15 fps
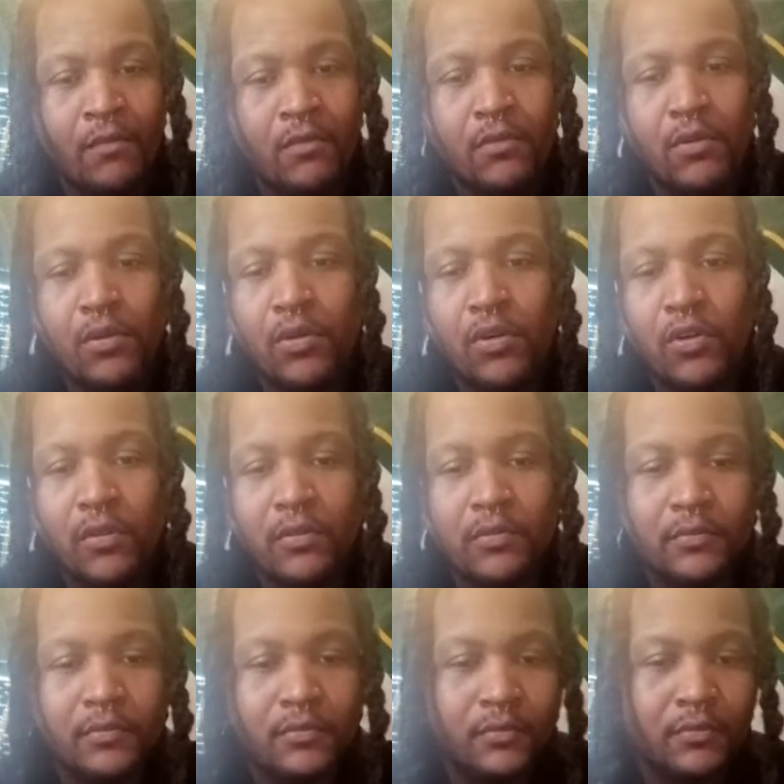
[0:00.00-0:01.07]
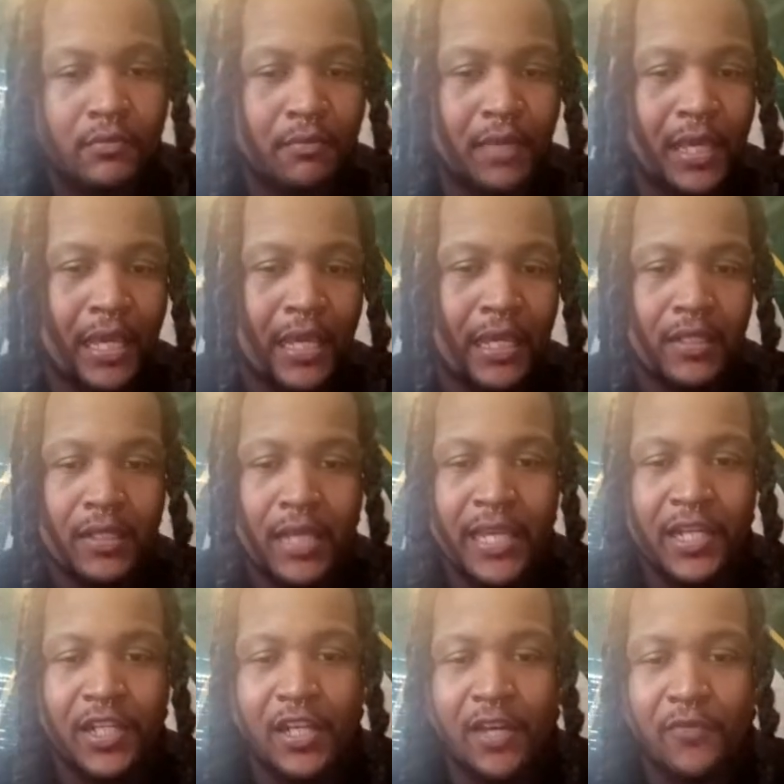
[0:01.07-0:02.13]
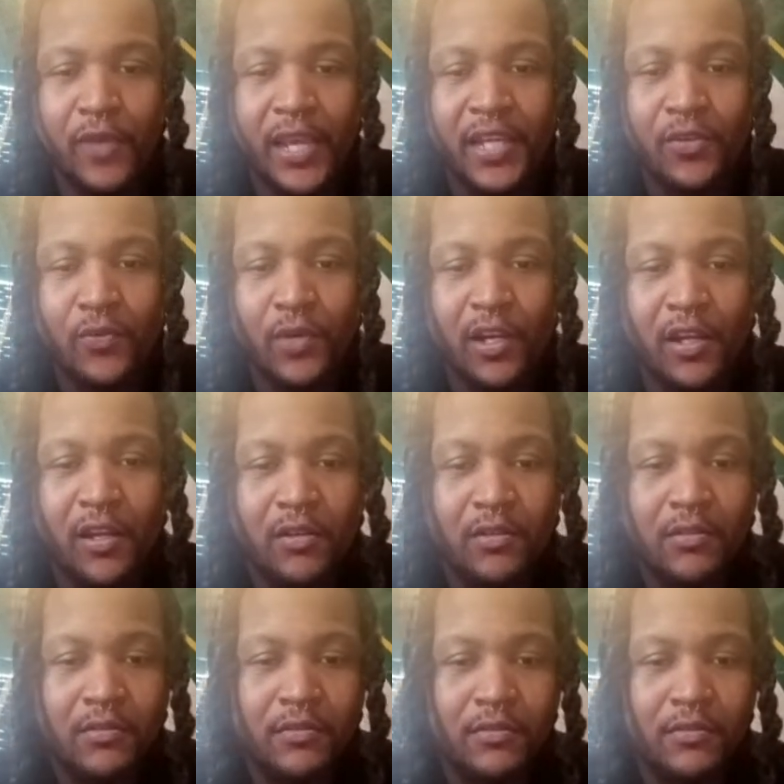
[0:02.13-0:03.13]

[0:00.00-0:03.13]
Woo, man, ain't enough weight in the world.